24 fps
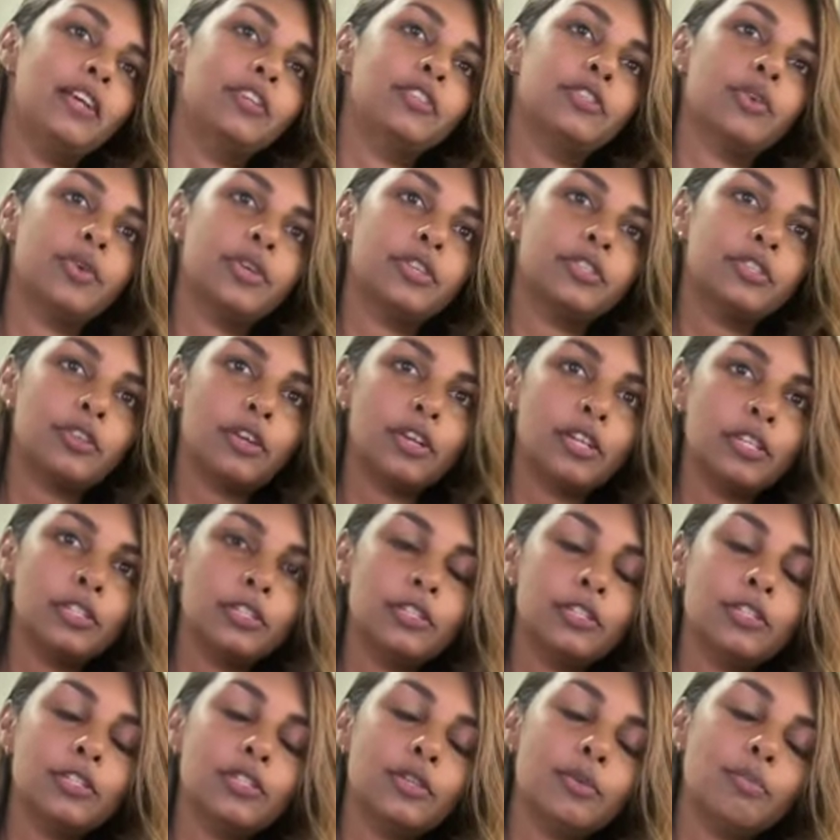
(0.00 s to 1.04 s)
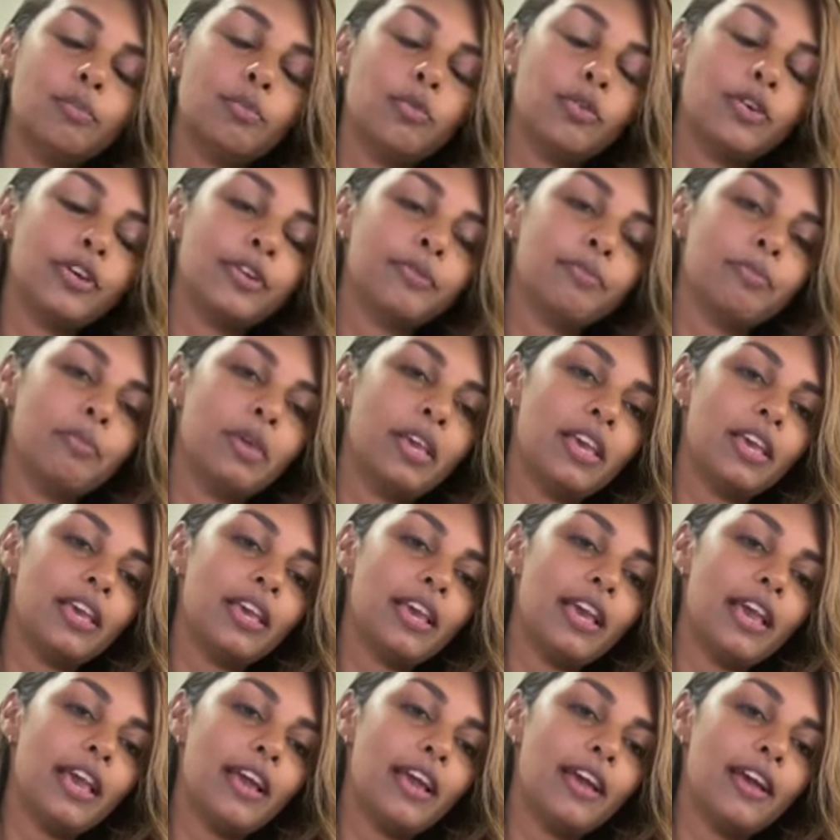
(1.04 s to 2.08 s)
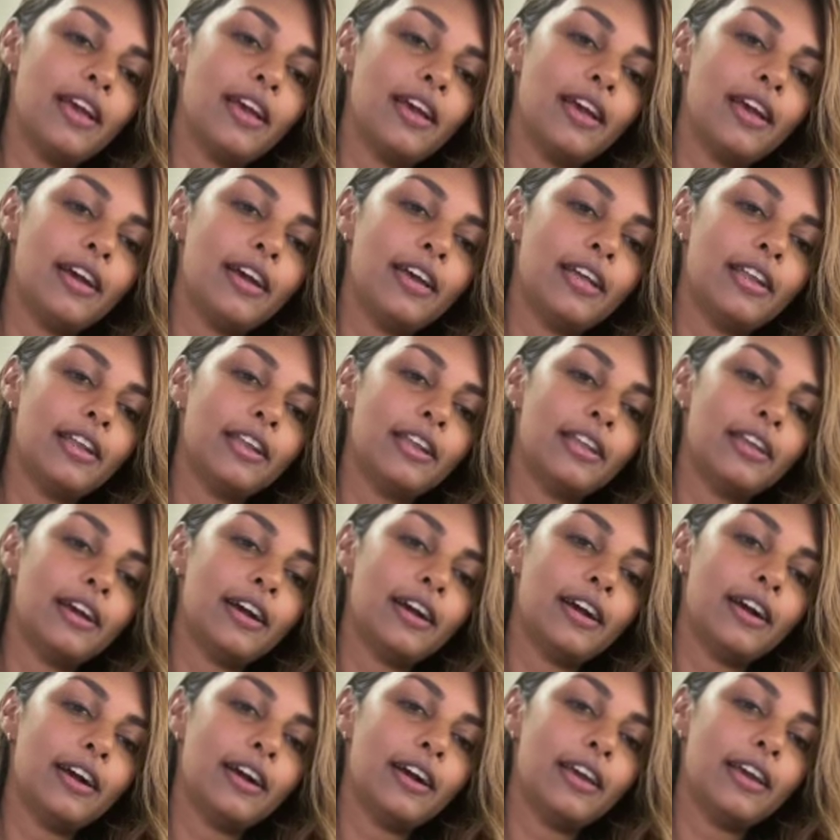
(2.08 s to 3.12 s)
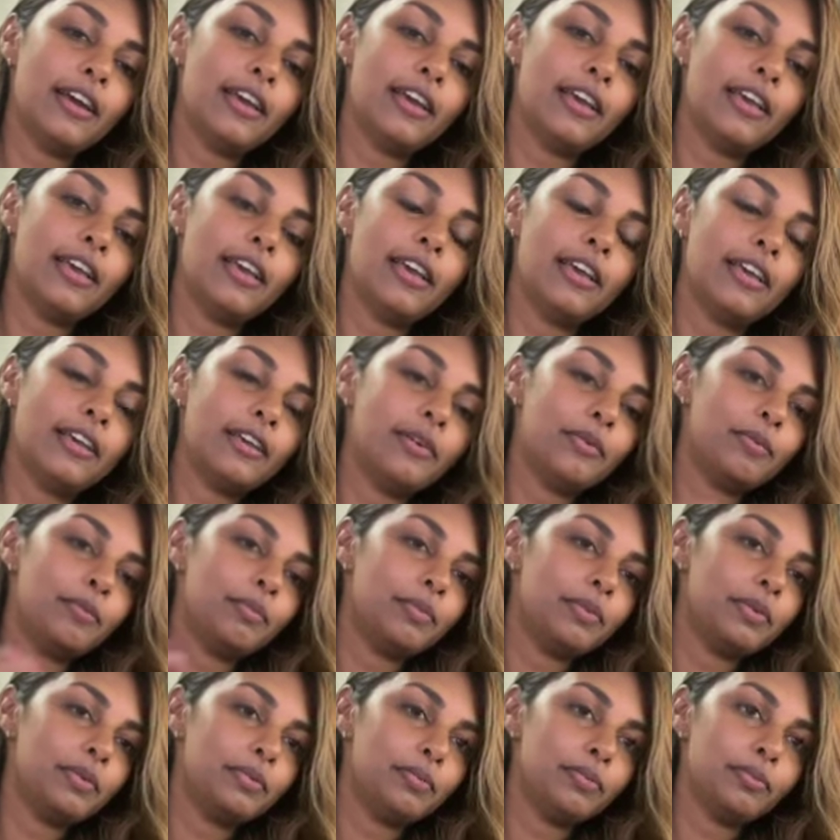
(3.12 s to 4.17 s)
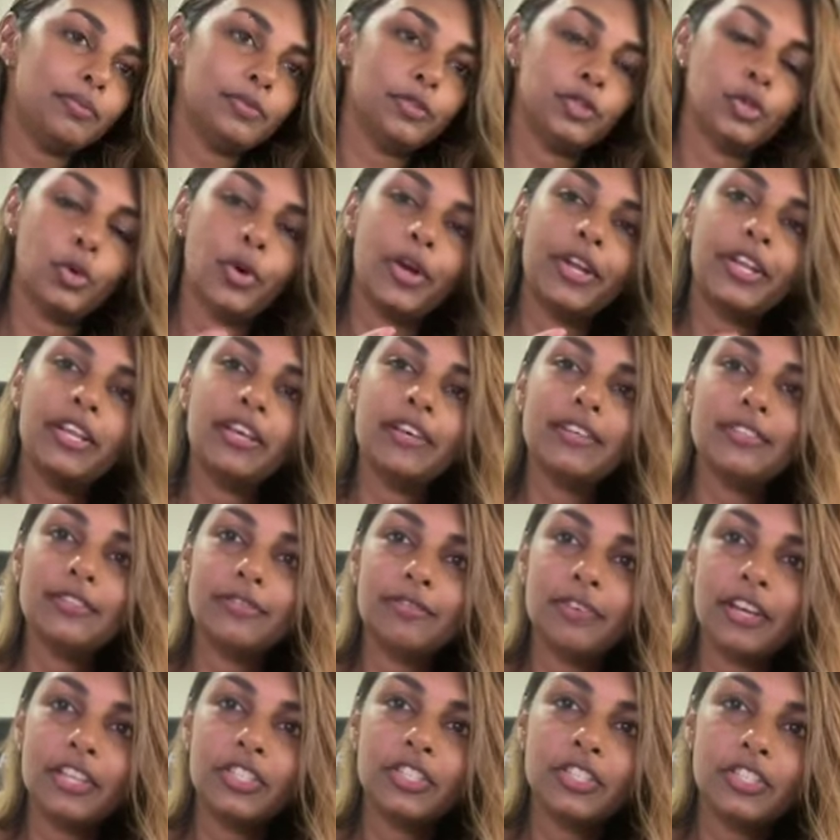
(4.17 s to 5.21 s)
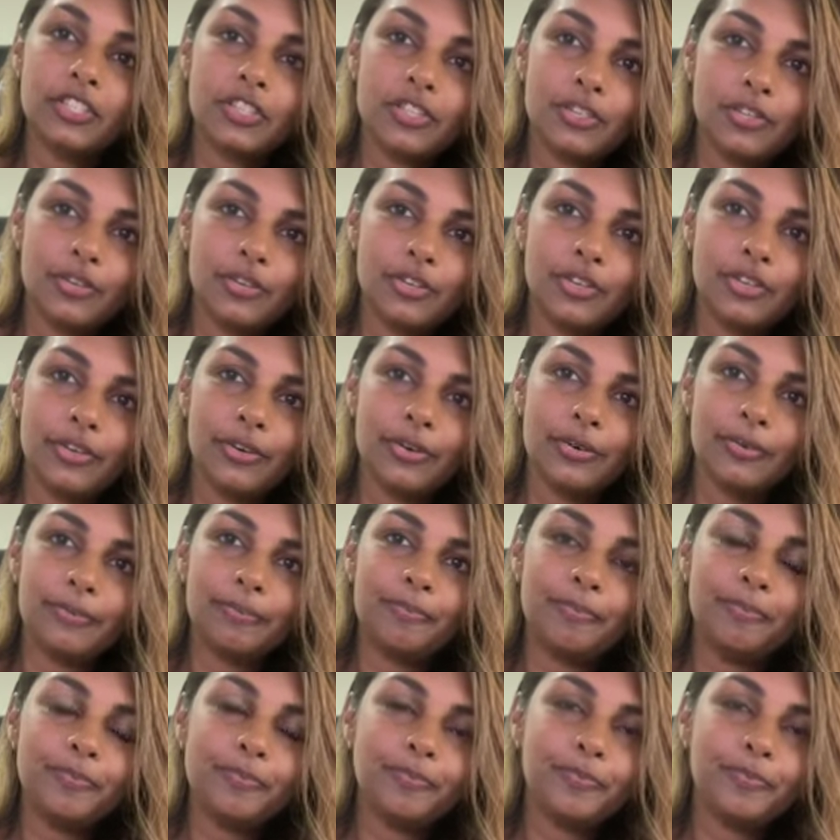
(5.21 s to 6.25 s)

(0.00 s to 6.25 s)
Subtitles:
So he started to support me, and I joined his venture studio.